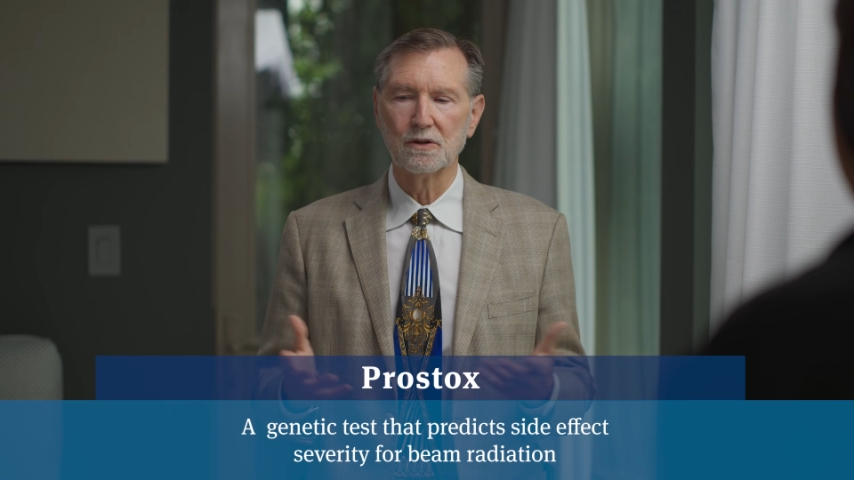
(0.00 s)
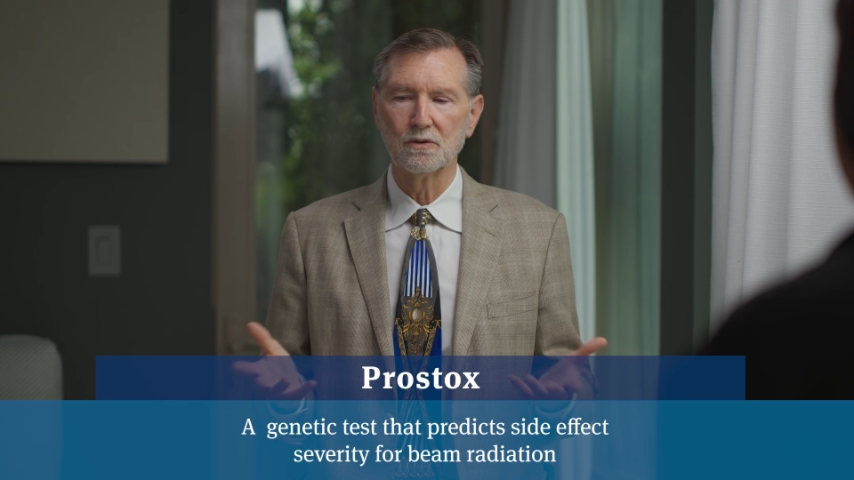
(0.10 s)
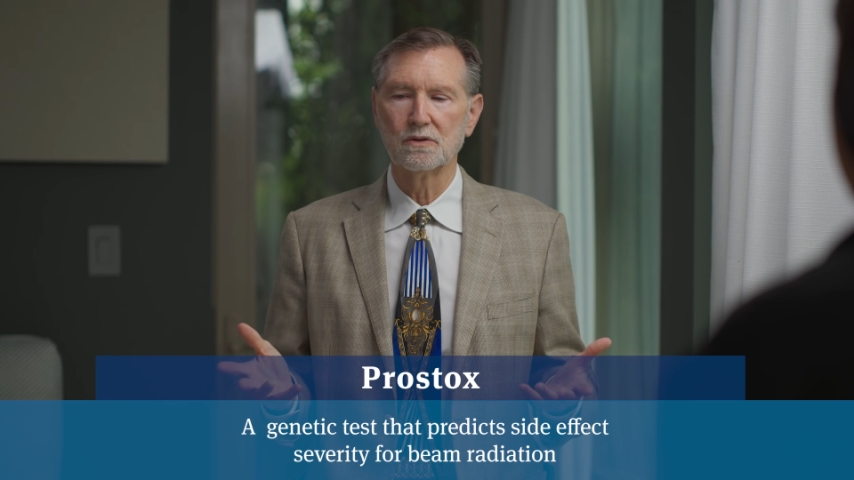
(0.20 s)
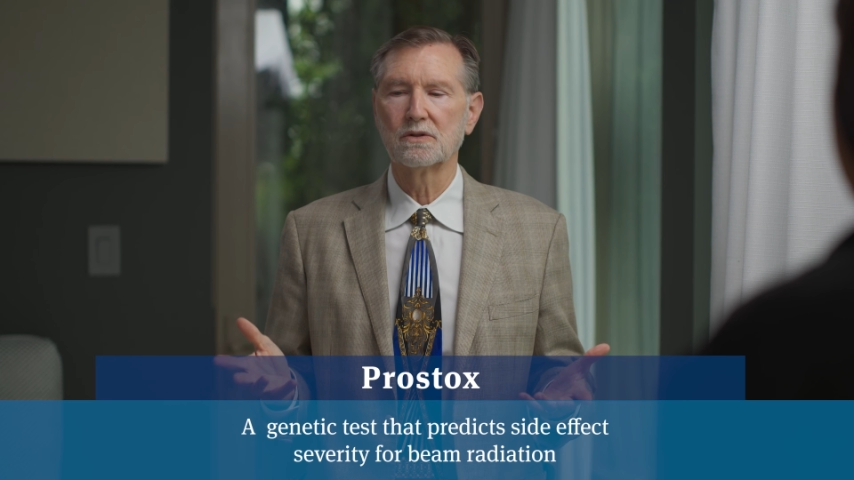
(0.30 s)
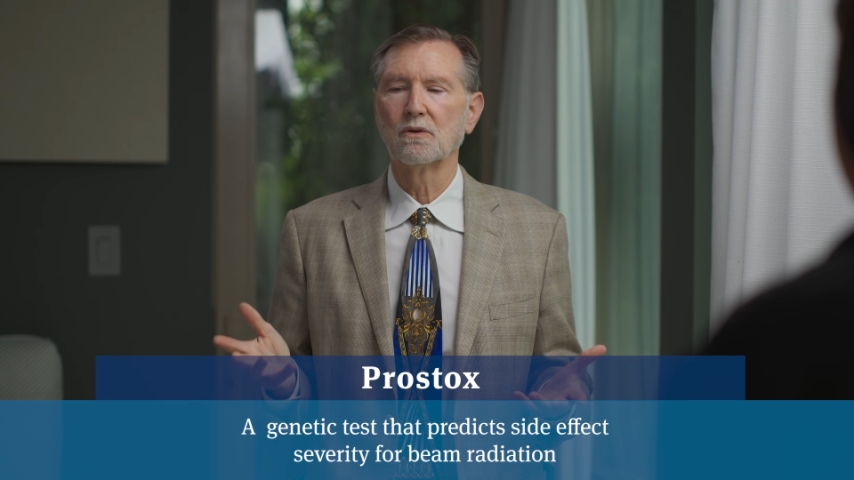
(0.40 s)

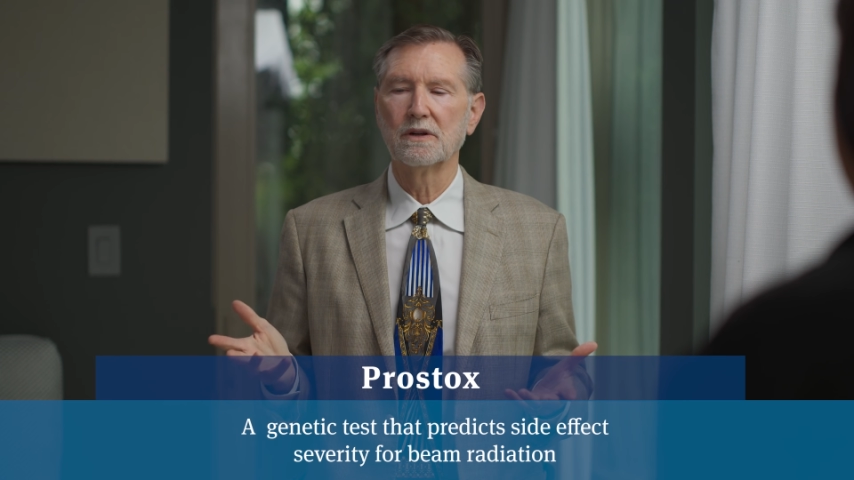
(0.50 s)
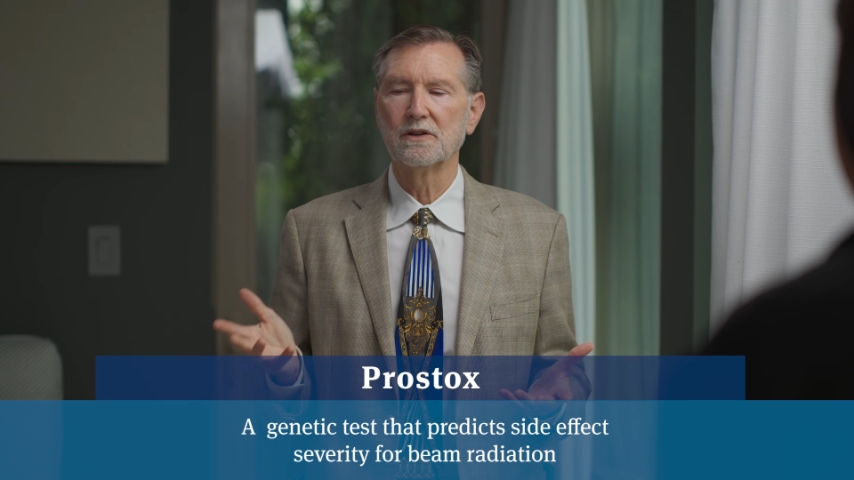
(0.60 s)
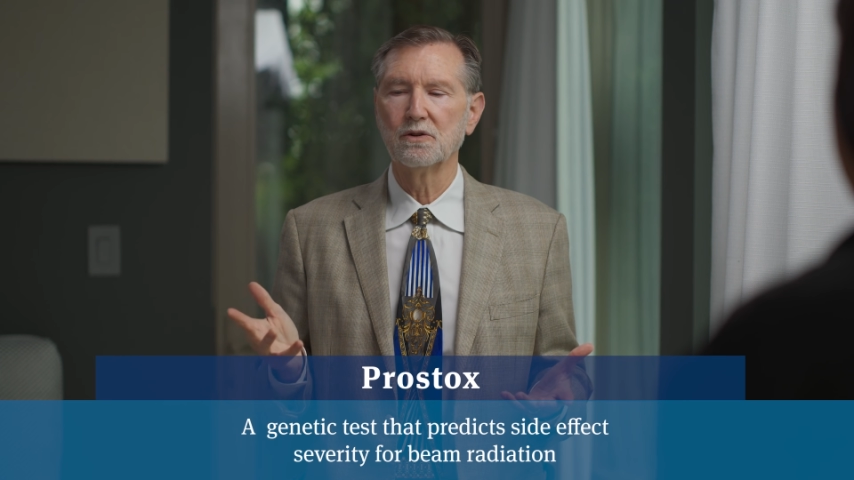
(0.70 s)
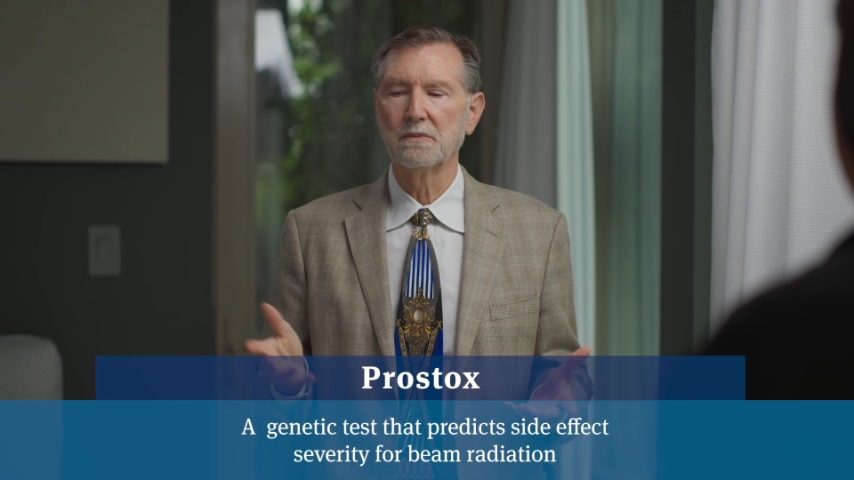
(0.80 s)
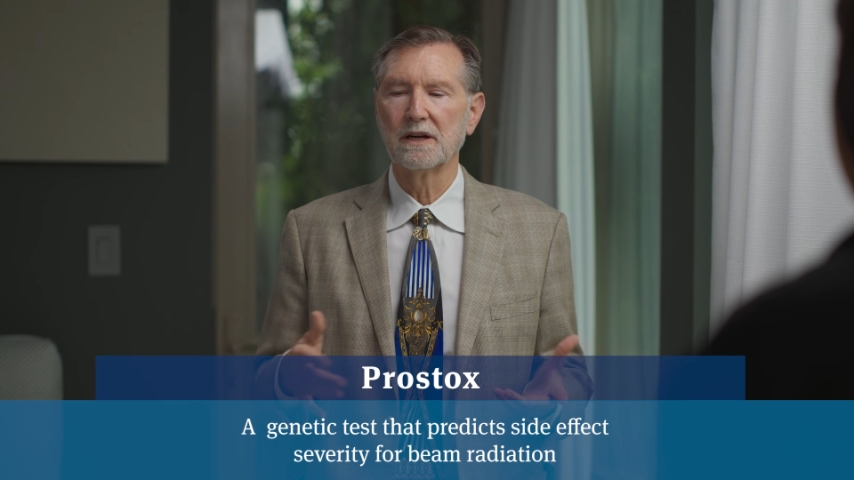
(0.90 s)
who's going to
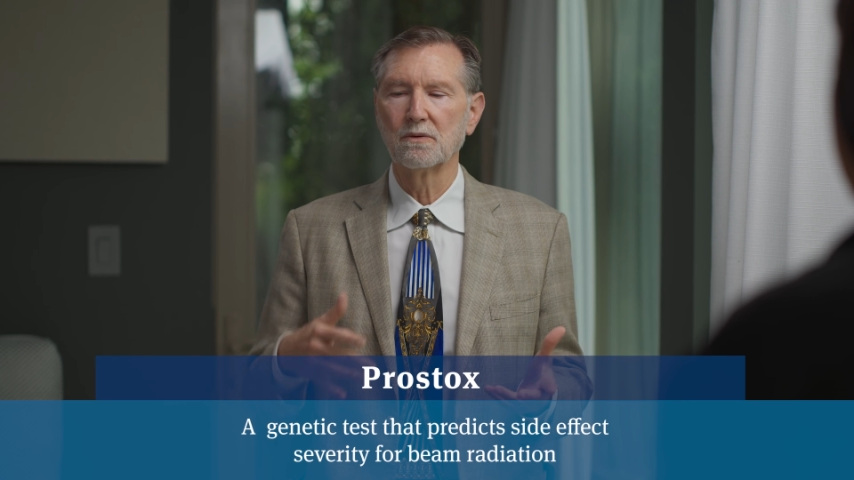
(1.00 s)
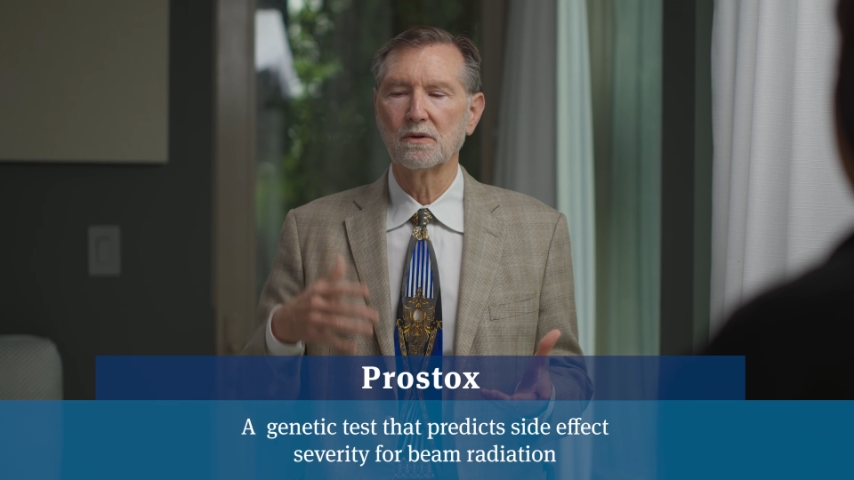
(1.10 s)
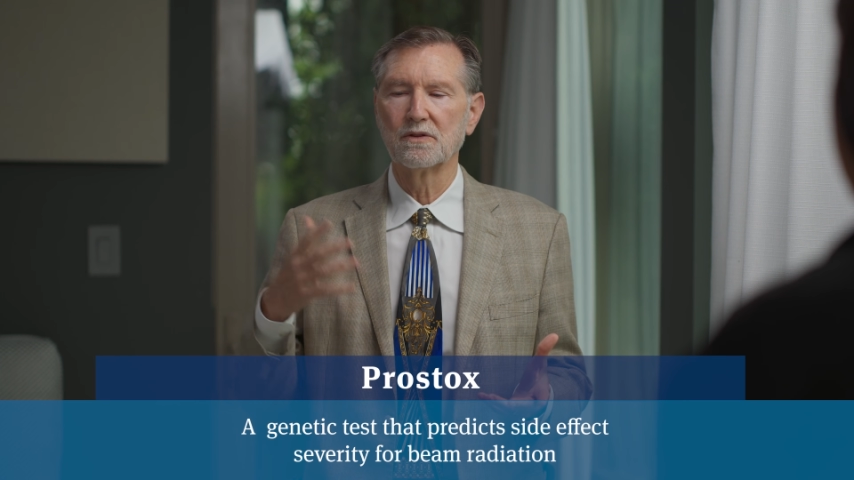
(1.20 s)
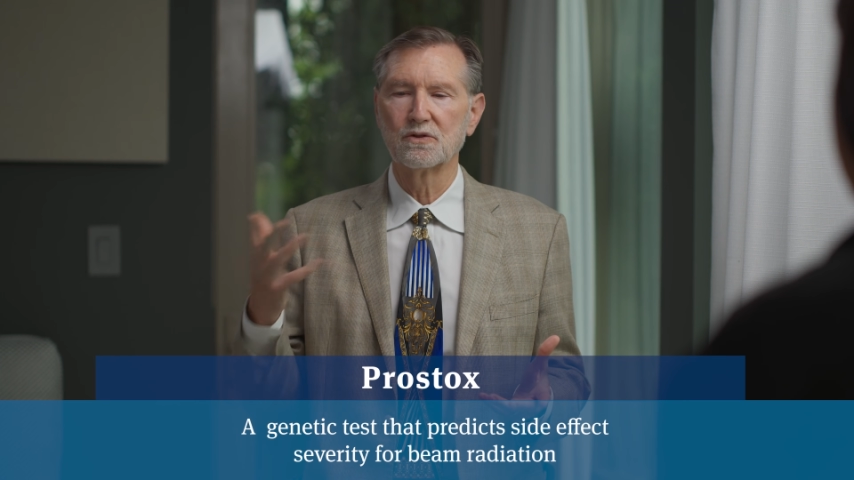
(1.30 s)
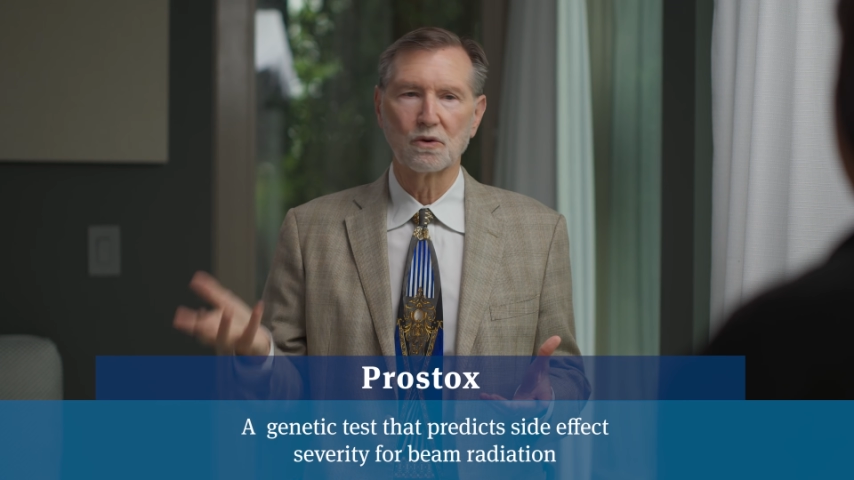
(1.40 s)
do better
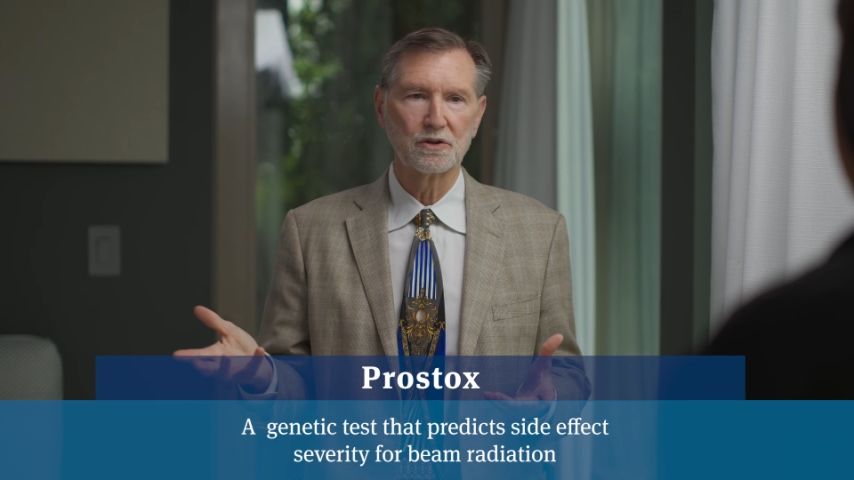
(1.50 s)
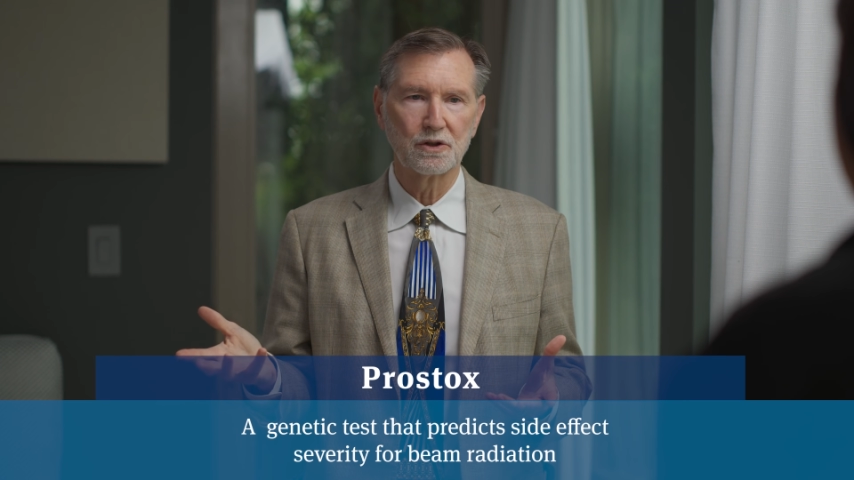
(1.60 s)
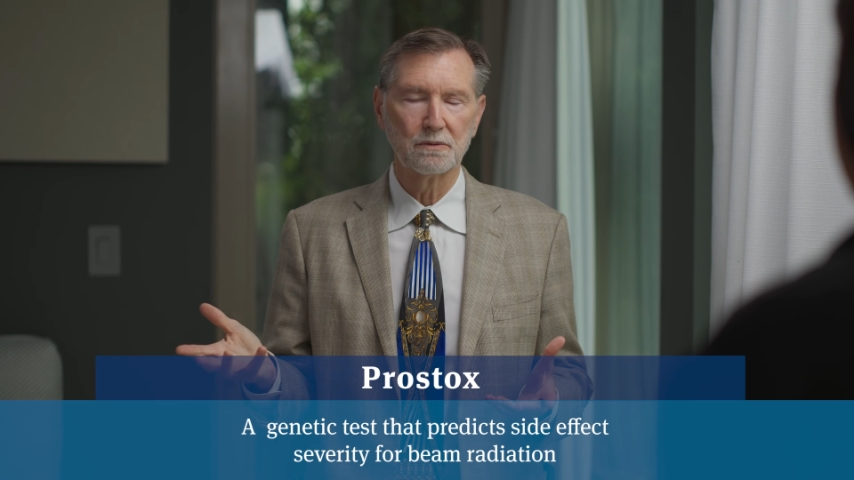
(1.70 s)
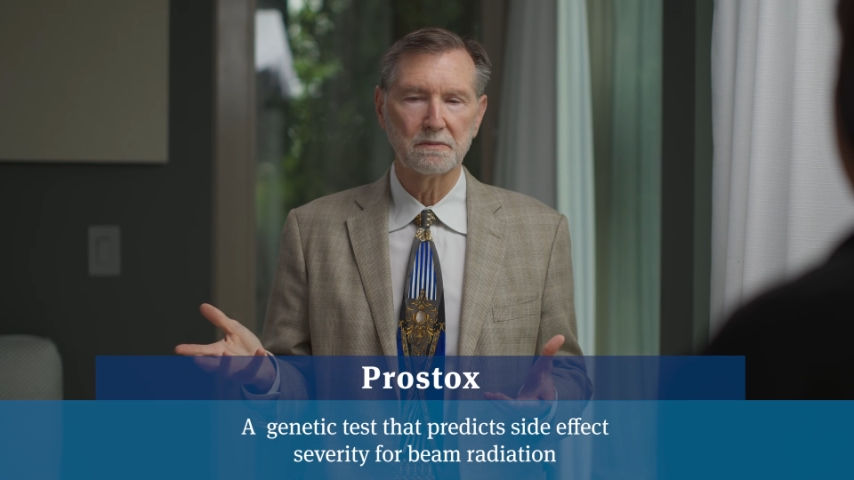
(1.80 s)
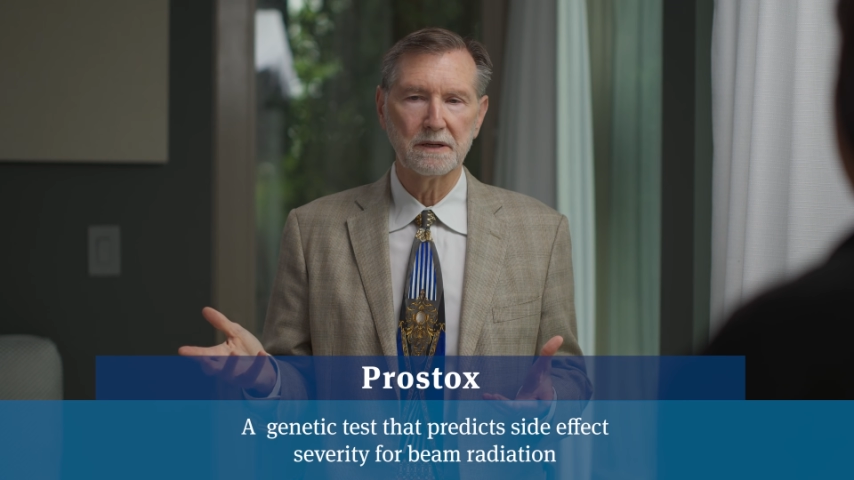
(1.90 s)
with short term